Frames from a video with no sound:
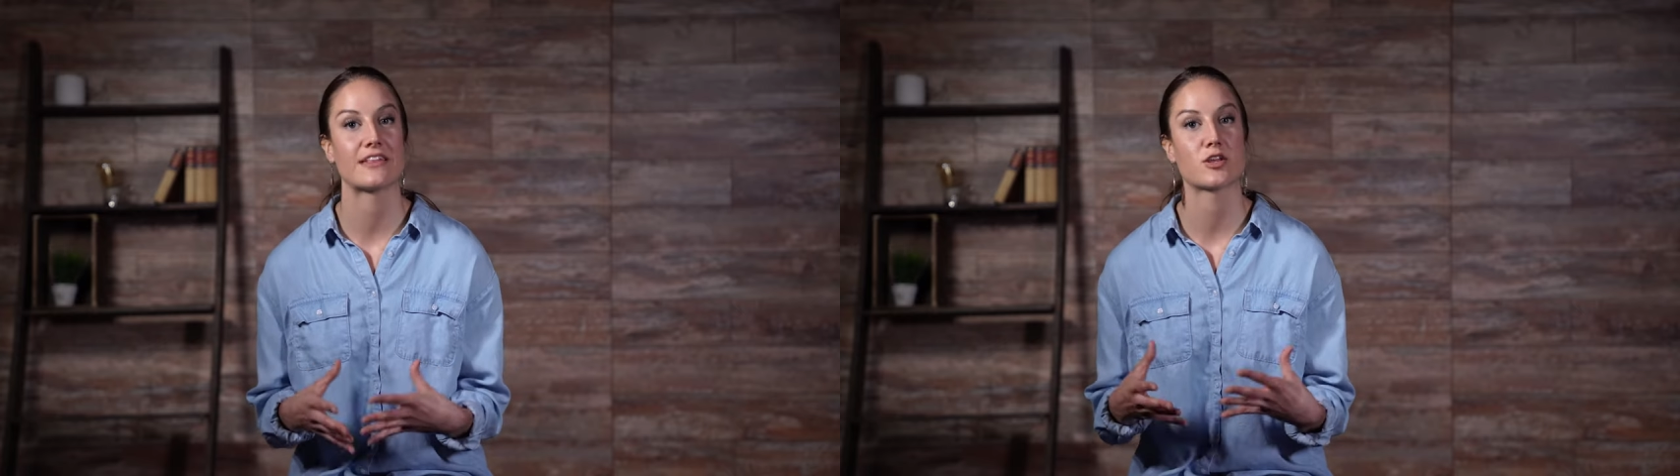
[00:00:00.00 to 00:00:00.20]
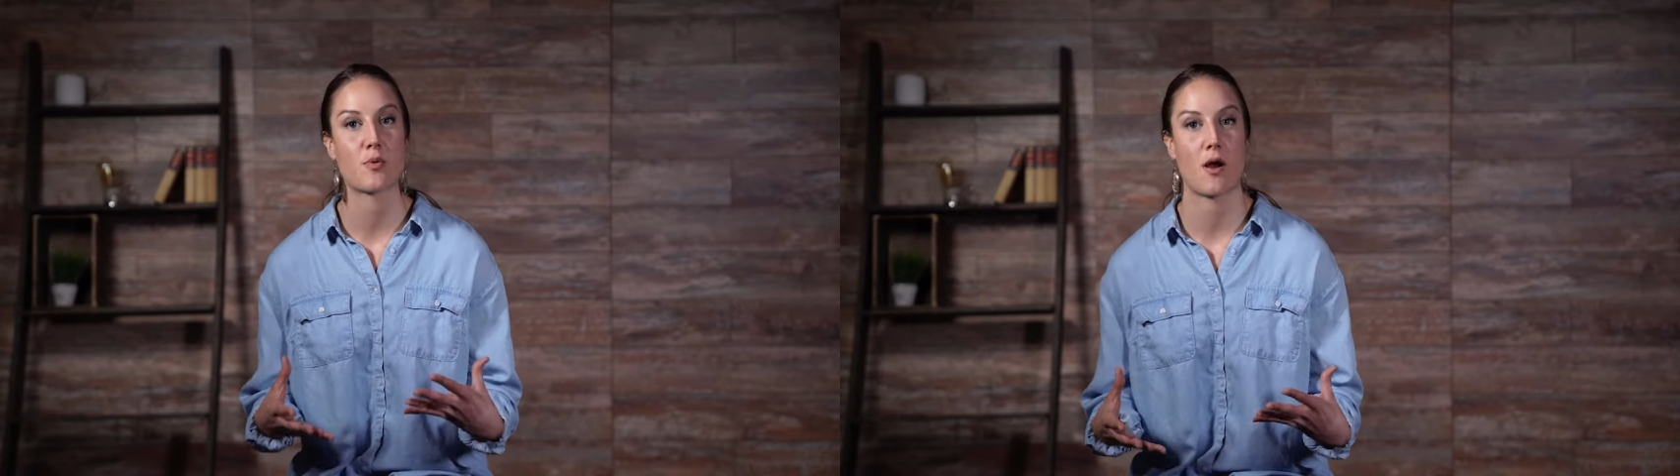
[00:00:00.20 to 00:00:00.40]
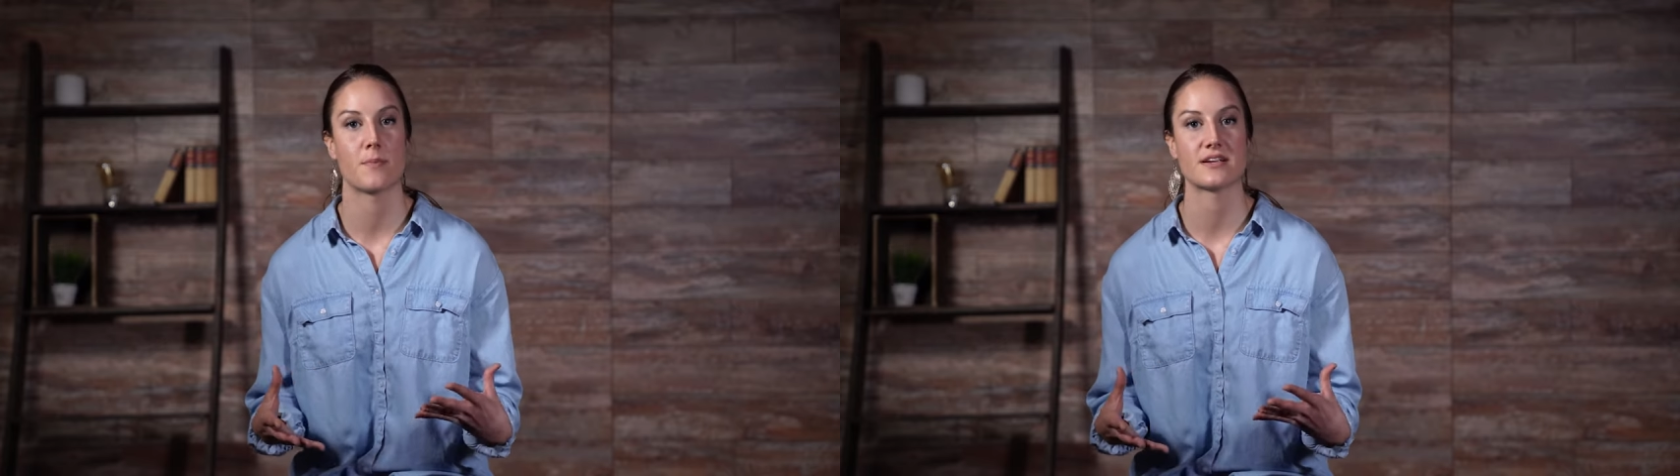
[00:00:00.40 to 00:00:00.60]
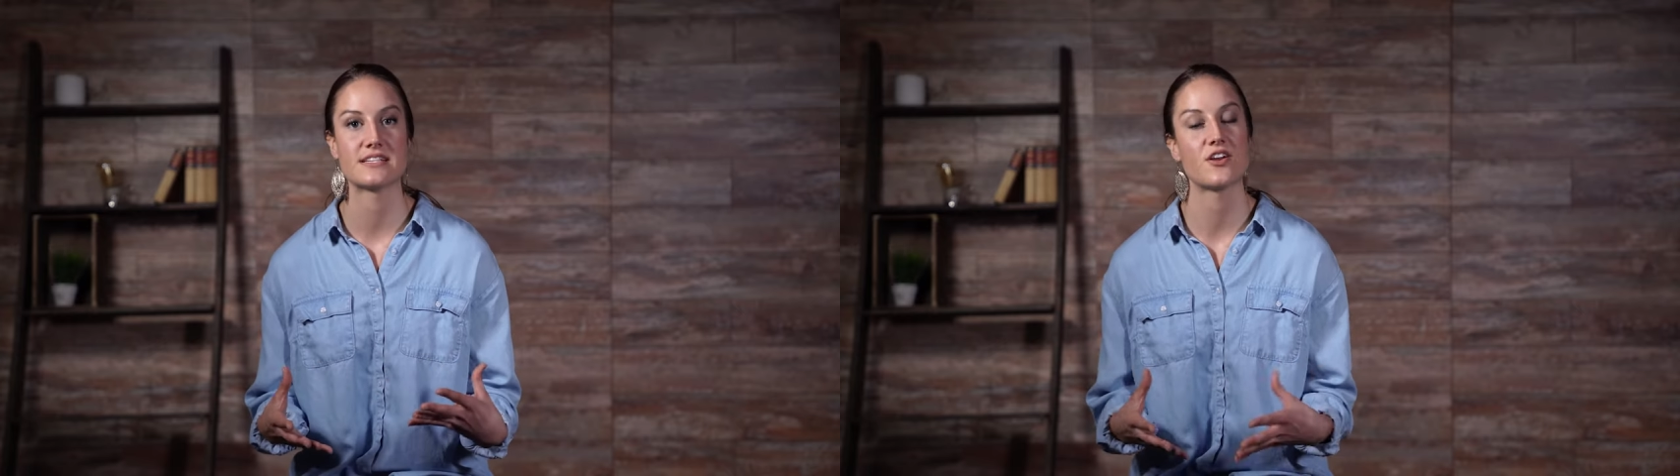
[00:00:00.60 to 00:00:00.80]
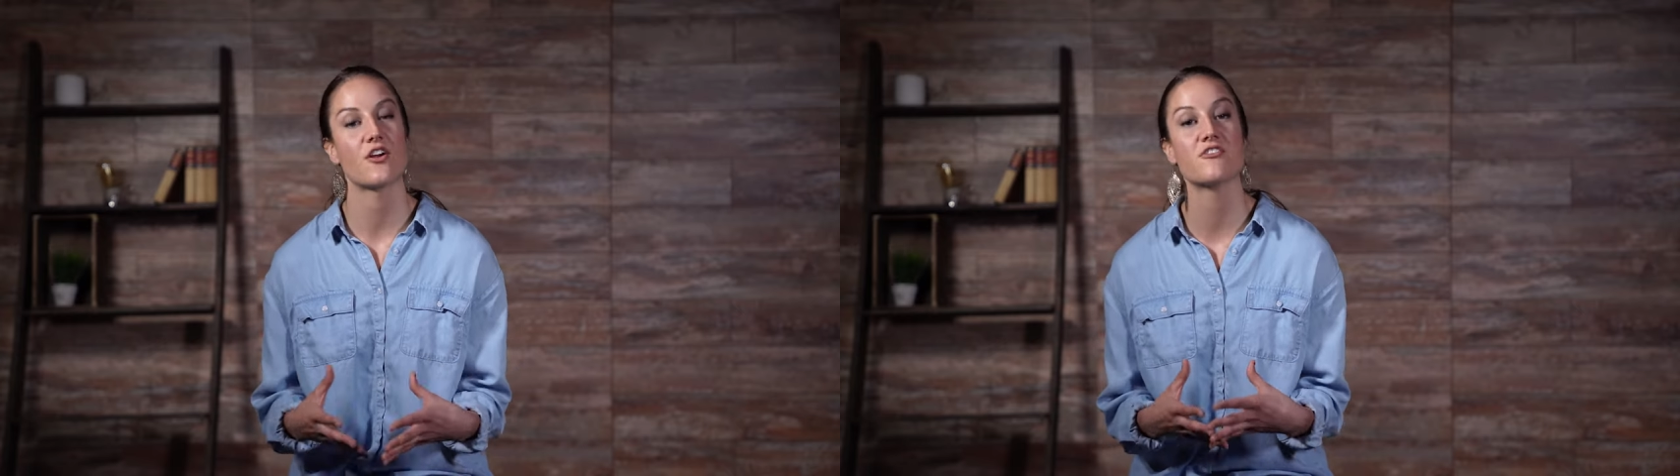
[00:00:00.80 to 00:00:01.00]
and their
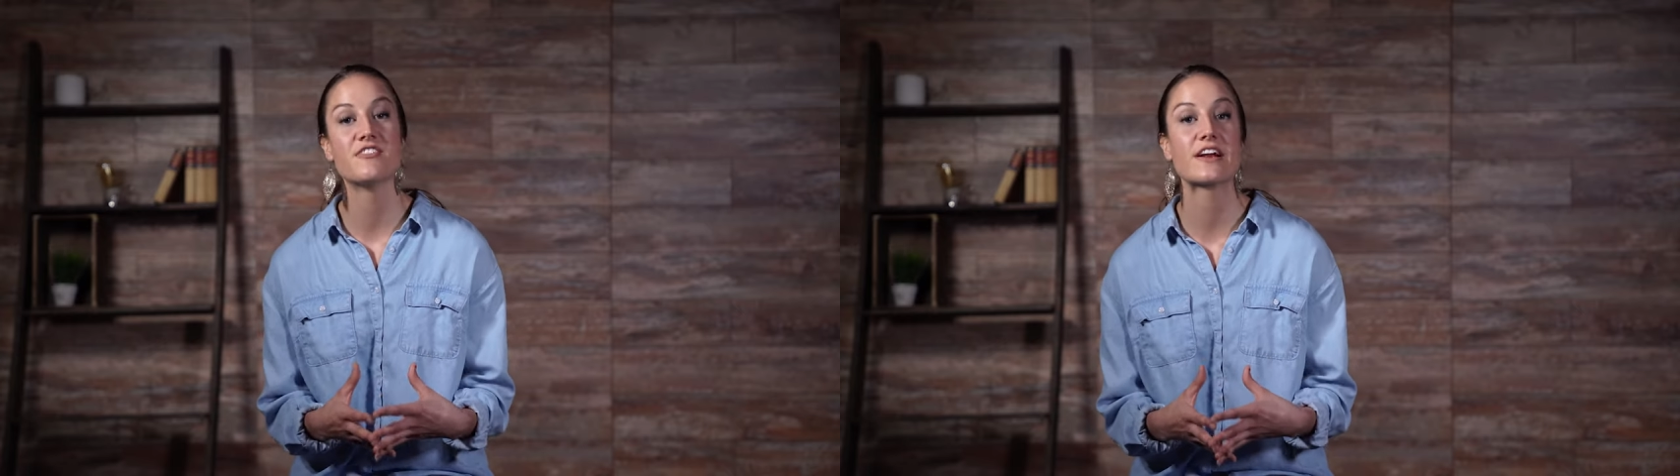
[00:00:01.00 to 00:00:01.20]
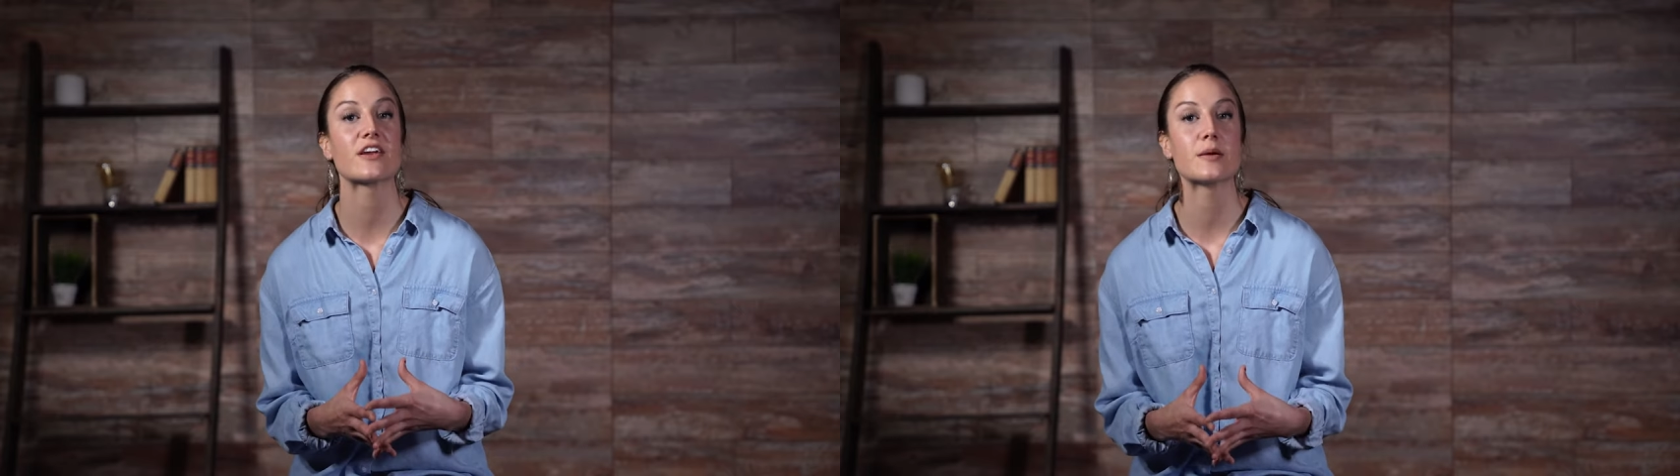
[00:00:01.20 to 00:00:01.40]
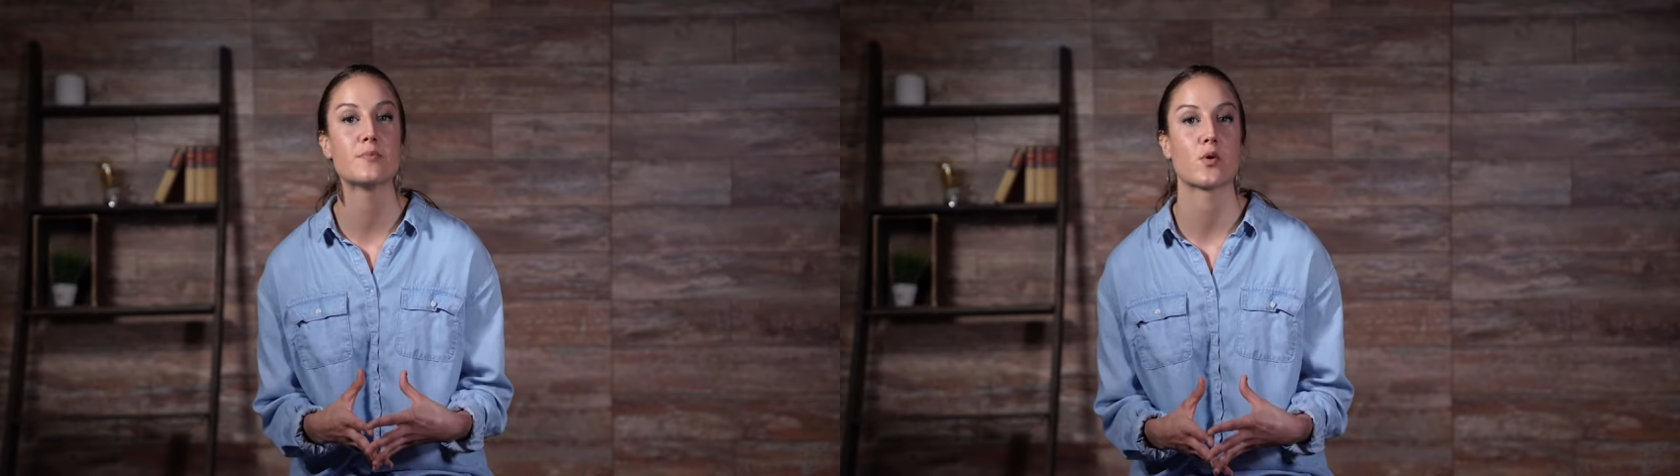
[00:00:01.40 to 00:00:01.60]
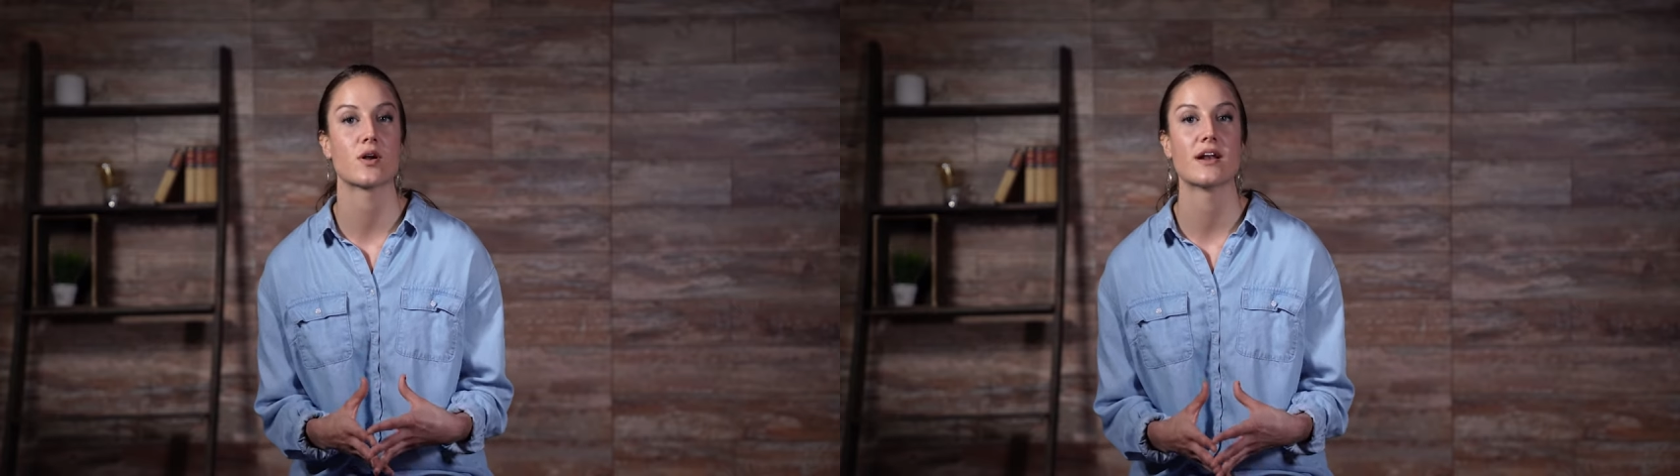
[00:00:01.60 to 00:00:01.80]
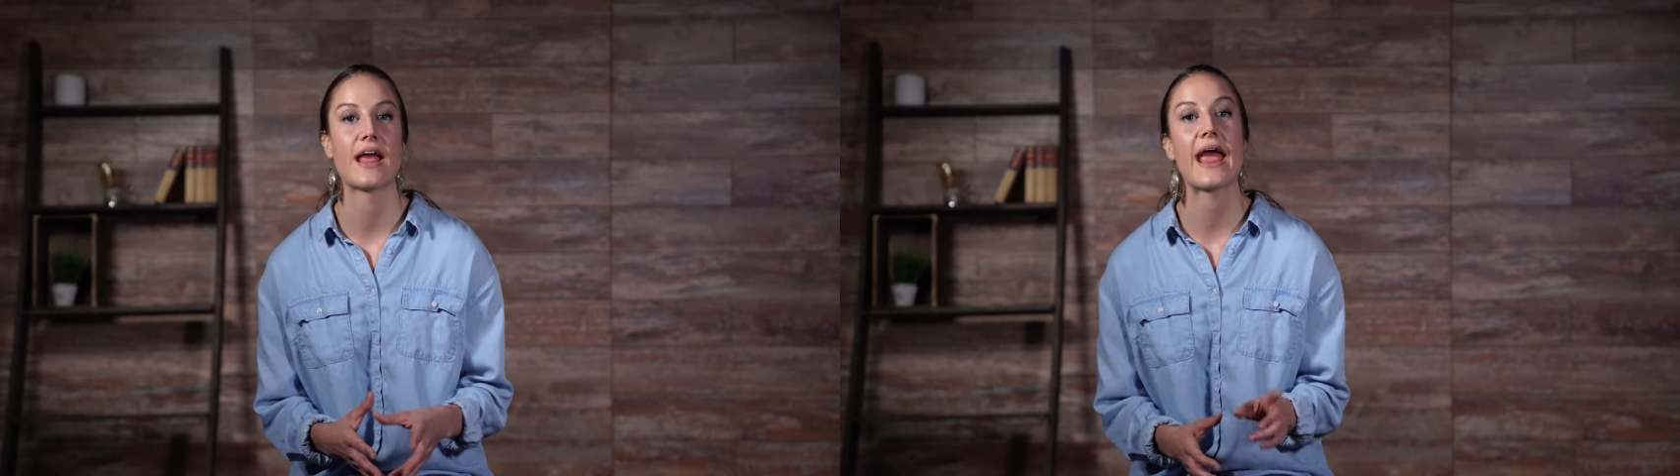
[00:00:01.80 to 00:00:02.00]
properties are very
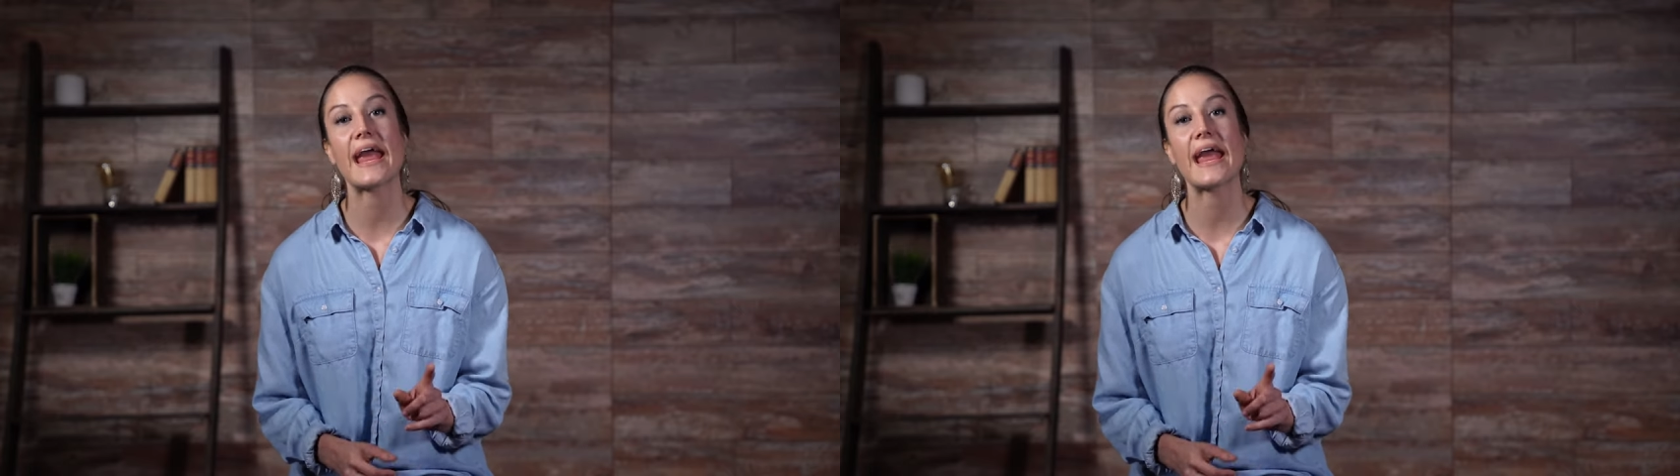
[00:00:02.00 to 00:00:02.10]
important